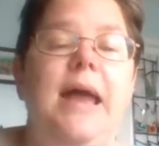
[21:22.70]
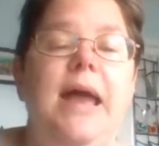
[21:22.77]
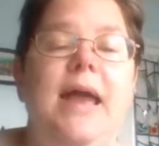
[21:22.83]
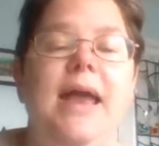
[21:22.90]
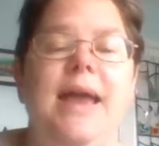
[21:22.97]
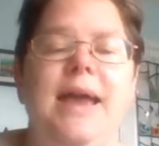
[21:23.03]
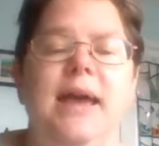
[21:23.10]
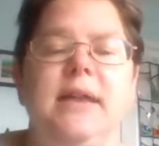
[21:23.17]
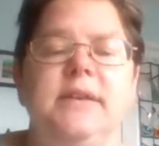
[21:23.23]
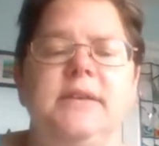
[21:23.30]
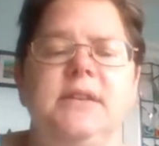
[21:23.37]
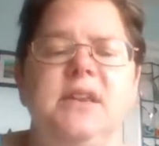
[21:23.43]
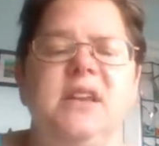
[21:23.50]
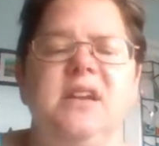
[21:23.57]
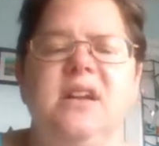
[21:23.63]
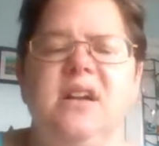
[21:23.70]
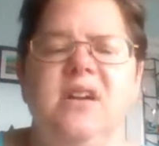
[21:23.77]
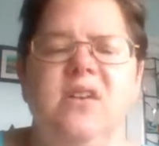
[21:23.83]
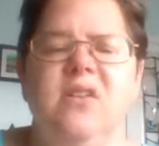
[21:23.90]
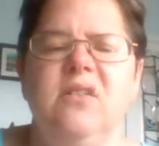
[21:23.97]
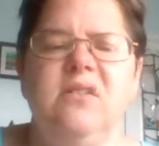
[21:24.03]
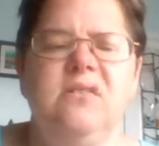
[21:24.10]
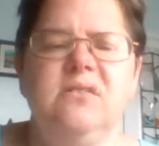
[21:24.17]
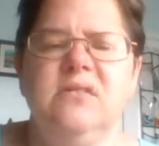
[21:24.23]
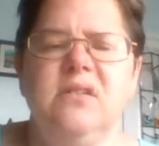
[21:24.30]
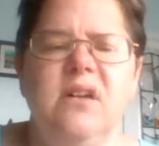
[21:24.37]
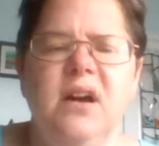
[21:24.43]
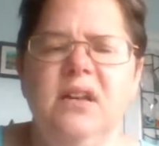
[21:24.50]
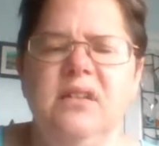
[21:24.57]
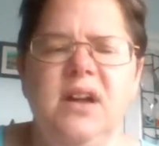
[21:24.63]
And he
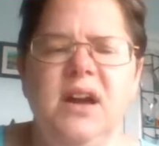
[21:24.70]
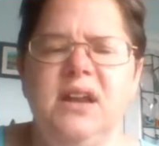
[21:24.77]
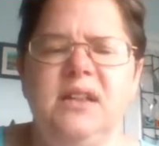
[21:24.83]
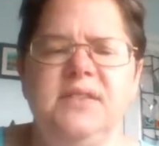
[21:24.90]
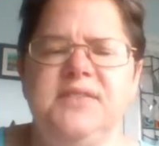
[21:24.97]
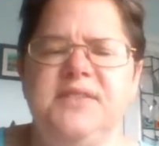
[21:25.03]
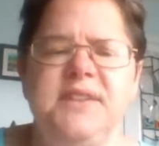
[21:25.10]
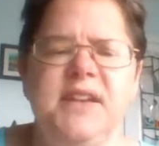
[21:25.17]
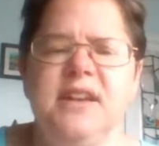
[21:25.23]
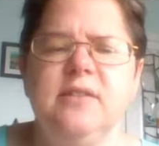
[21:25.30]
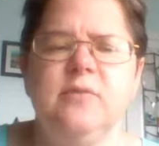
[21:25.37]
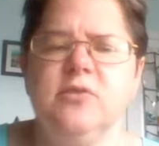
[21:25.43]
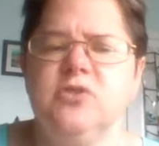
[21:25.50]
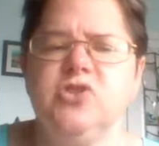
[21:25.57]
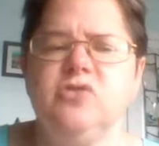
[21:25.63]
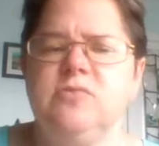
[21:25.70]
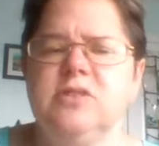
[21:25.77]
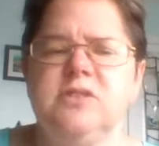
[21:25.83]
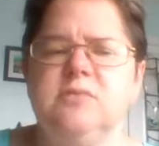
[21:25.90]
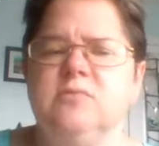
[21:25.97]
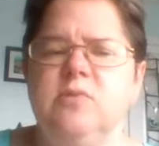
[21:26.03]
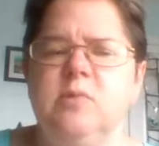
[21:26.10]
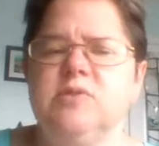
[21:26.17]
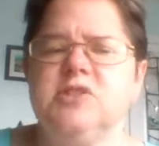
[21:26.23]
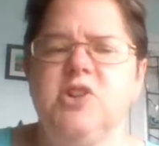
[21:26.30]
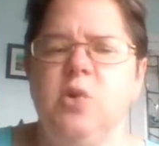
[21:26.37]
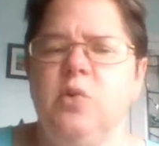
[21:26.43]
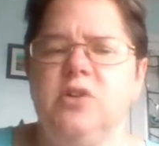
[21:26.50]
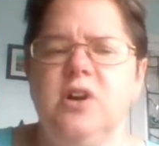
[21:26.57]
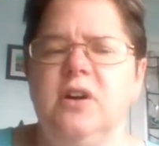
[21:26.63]
got kind of sick and weren't sure what was
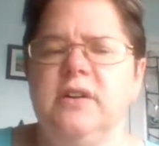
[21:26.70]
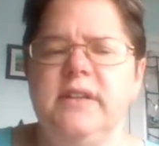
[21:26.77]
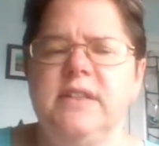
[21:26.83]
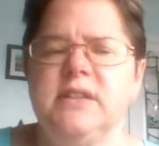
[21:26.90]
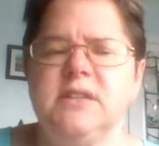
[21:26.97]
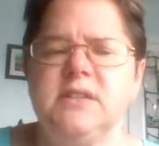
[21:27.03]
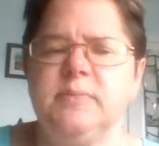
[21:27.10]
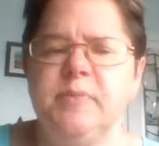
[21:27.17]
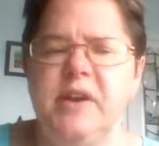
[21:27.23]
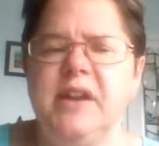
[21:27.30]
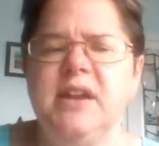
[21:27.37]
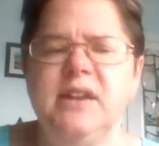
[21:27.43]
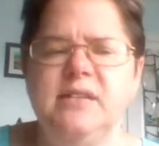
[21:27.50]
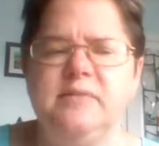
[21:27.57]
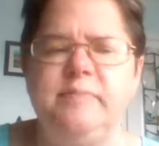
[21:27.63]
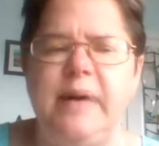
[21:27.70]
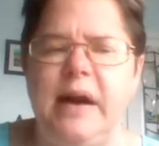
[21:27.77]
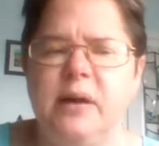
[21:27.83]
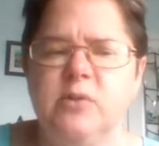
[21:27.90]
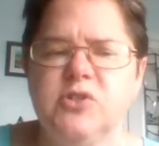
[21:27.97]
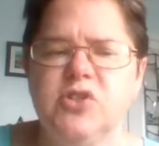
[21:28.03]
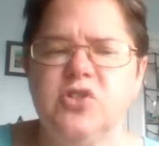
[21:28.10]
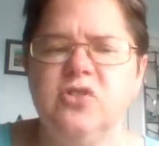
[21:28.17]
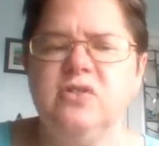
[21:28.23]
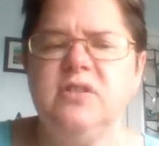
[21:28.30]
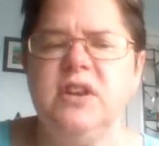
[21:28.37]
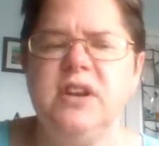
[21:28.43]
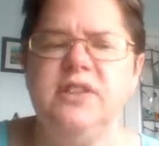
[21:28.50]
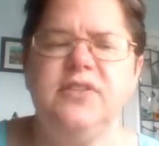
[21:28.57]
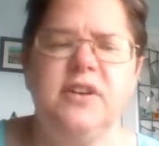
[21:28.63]
going on in the spring, and his back was hurting
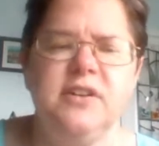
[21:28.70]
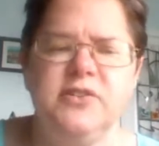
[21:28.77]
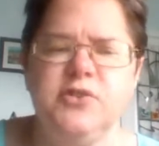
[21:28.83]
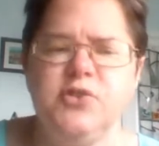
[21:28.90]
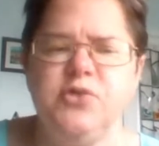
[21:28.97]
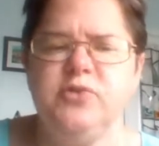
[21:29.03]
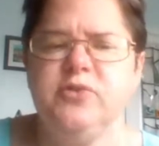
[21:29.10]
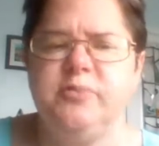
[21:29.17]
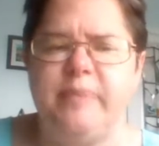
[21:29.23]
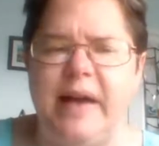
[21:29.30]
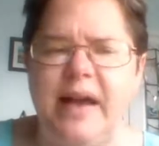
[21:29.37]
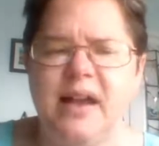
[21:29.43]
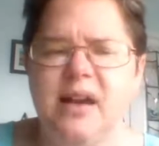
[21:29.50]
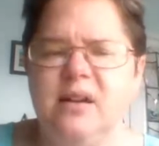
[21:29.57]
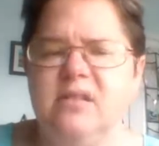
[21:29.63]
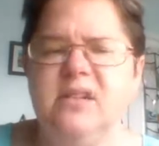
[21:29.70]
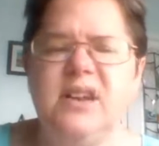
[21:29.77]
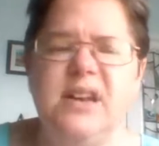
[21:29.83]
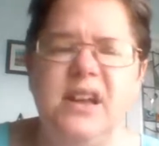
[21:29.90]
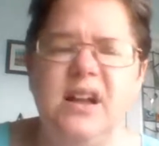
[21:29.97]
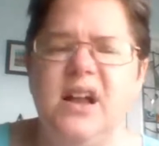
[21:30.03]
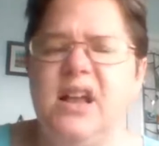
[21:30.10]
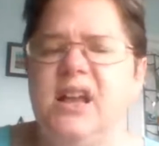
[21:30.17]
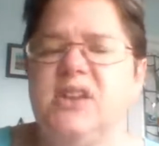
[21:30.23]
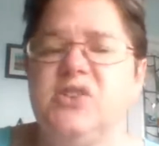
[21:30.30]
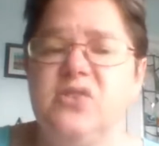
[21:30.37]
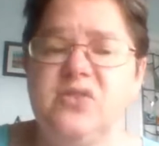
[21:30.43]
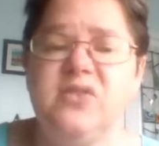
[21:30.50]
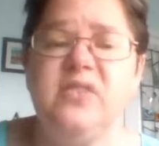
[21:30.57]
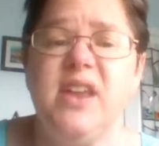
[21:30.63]
and he thought he just threw his back out, and it
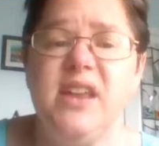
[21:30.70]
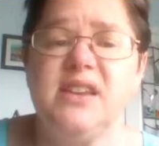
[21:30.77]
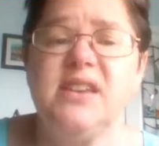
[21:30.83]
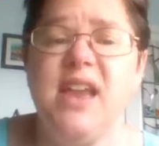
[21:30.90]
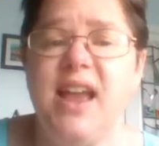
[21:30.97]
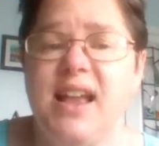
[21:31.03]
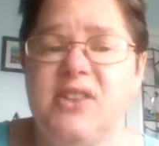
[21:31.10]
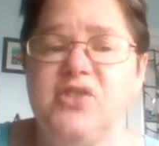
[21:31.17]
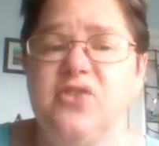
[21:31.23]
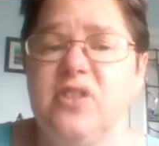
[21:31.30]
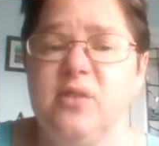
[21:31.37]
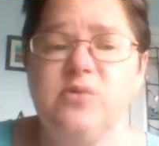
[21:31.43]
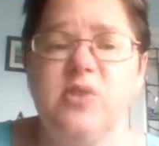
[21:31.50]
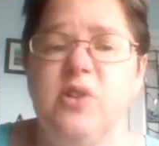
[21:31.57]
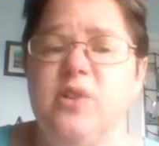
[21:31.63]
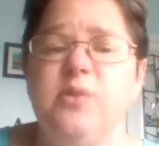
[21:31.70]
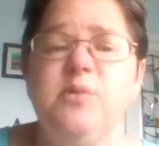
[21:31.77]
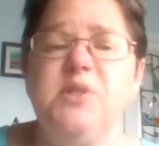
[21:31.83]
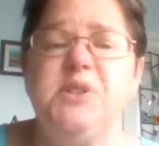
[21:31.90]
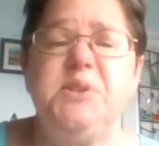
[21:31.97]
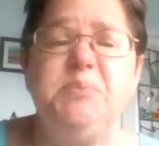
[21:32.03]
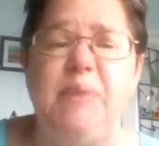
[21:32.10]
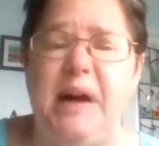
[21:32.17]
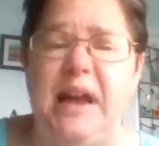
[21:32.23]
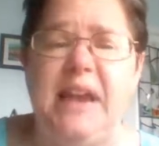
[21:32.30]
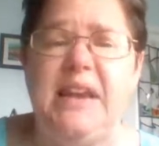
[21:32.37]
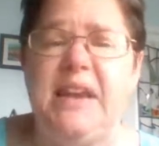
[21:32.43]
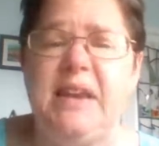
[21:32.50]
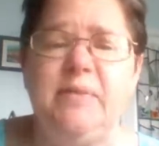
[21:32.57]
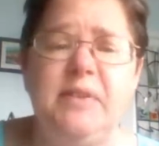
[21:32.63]
turns out he had cancer and it was all through his
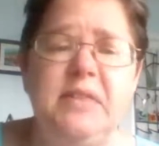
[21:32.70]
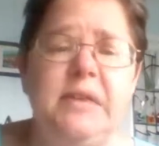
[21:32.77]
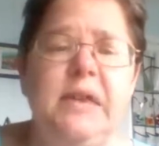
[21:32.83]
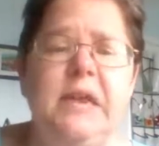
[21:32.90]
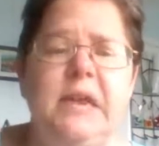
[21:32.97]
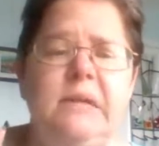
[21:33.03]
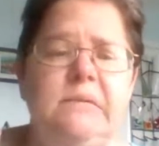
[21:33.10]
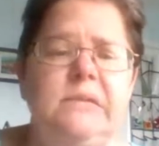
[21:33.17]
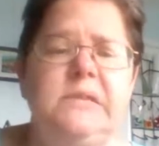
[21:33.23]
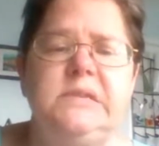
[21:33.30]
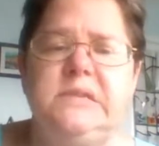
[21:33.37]
spine and everything. And